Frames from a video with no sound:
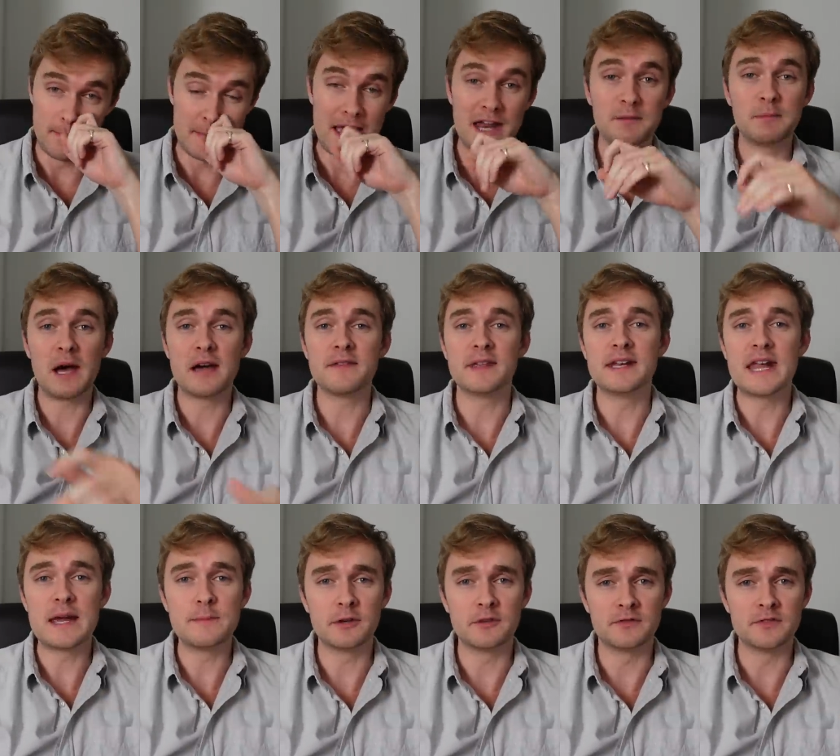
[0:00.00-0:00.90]
a man by the
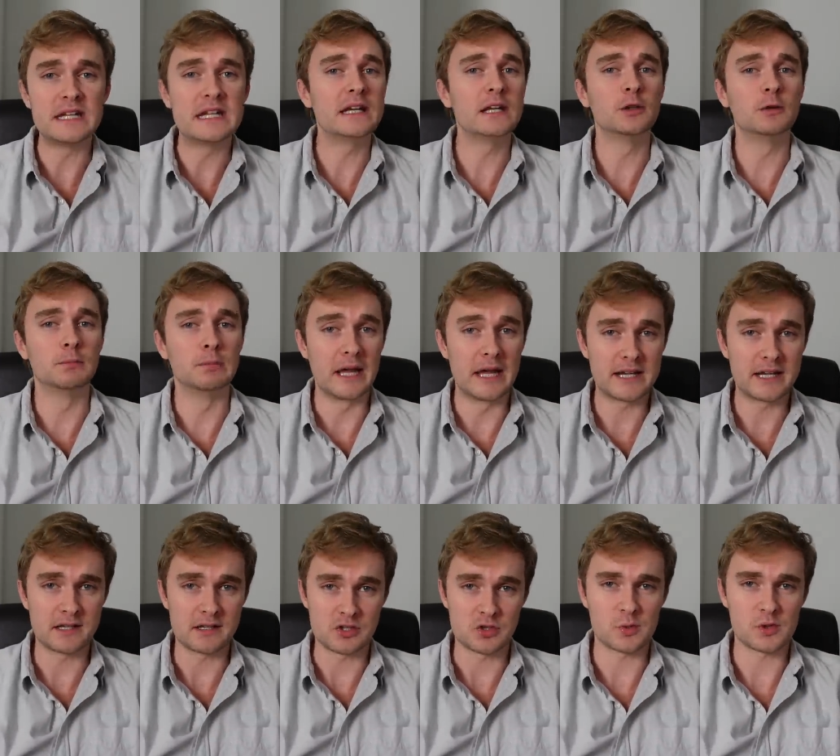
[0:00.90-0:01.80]
name of Neil
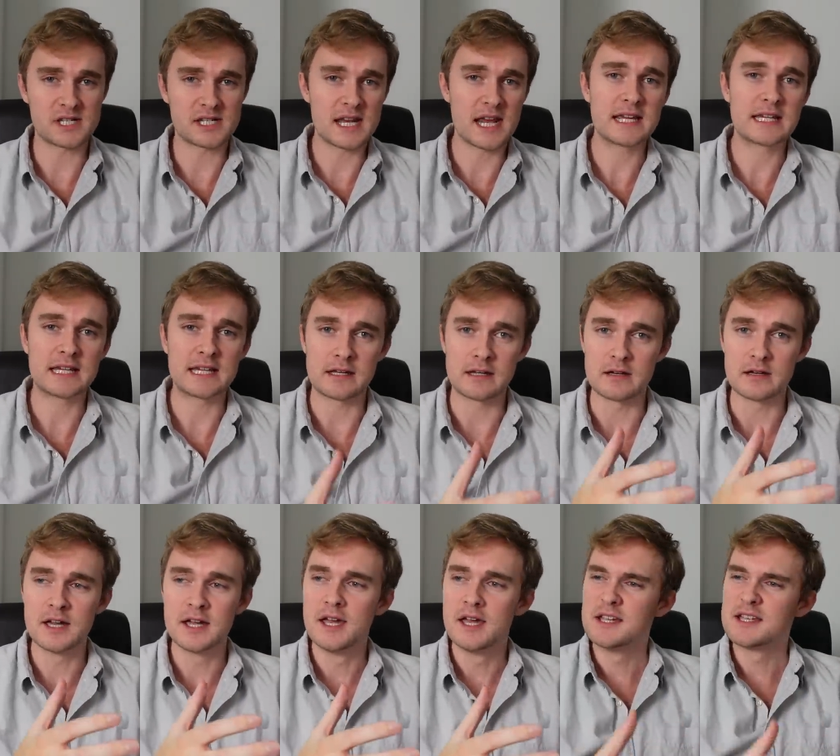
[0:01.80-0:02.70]
Blakers was taking
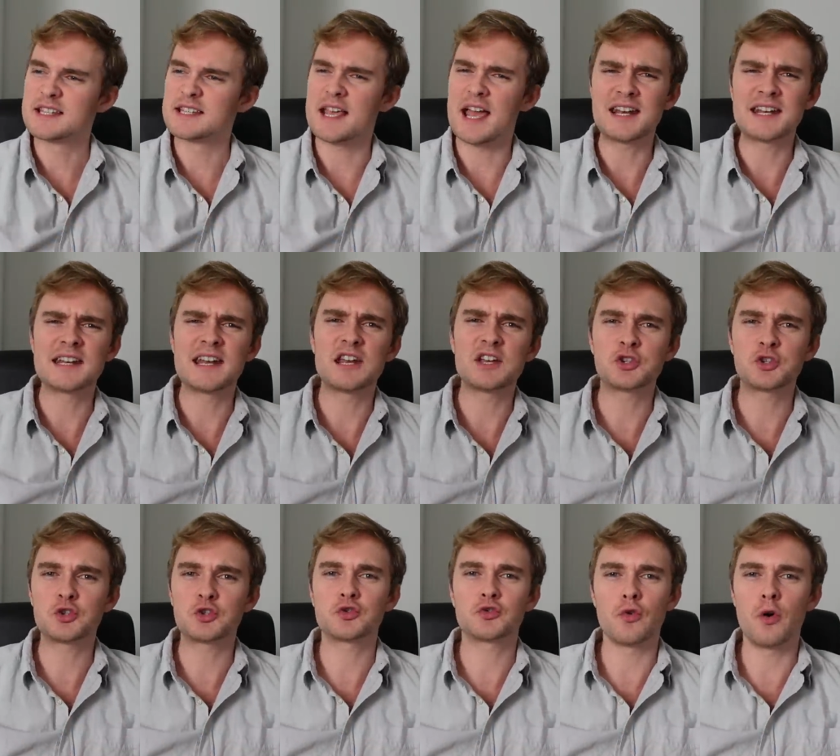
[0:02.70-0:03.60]
a Saturday
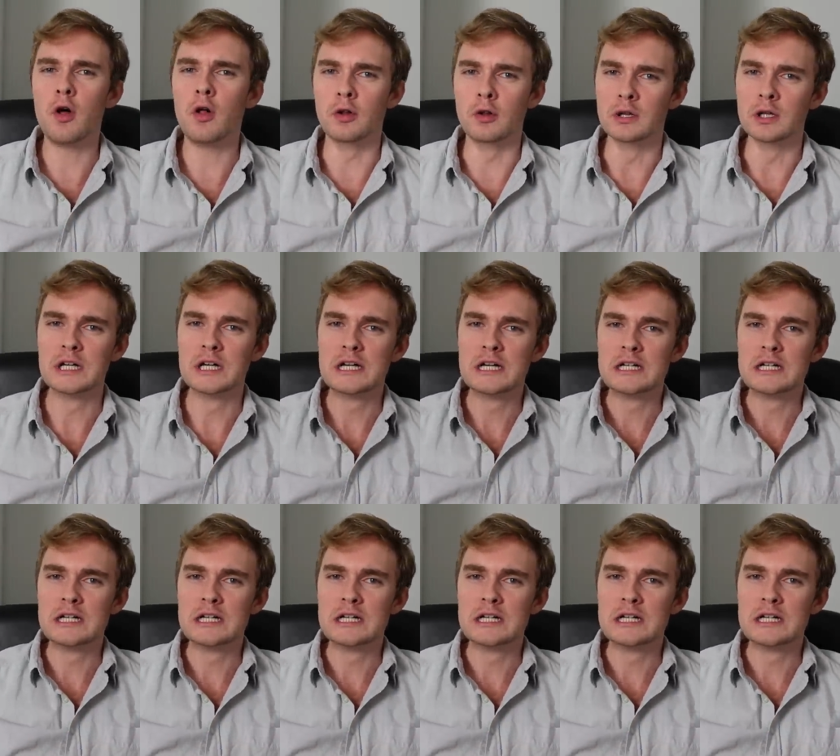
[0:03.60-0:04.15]
stroll